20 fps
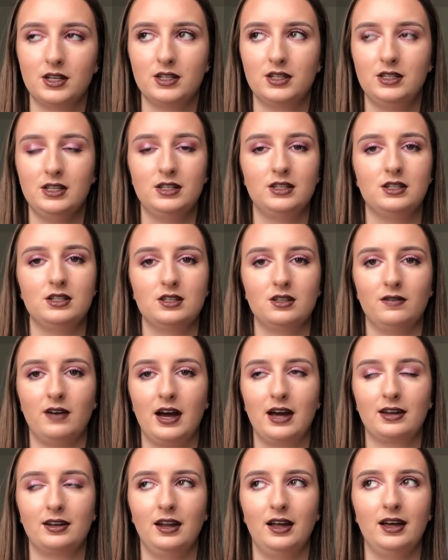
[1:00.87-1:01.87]
her sisters have
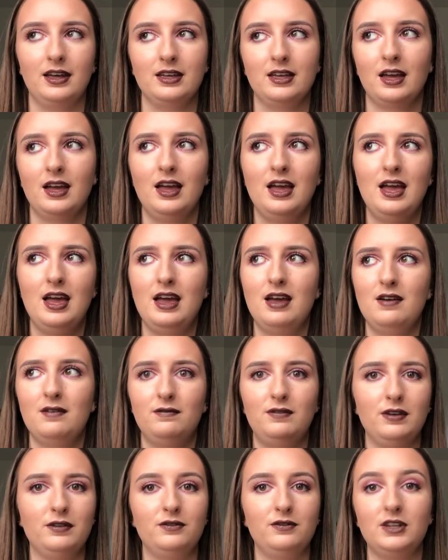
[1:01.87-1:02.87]
had like
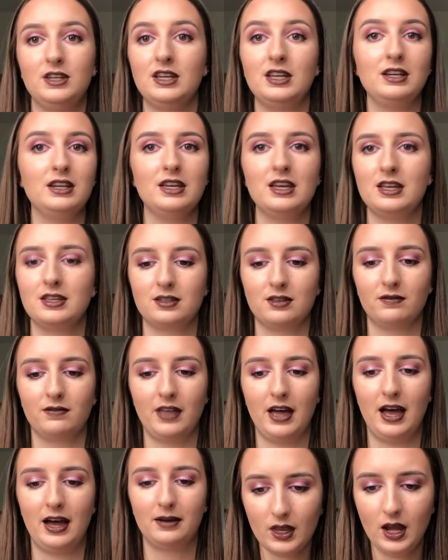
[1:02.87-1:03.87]
fifteen years of
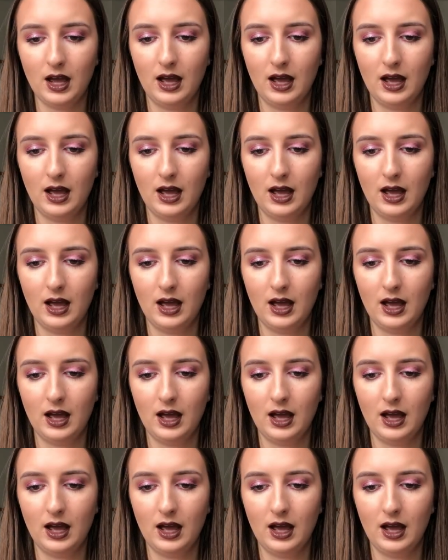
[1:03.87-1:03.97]
that.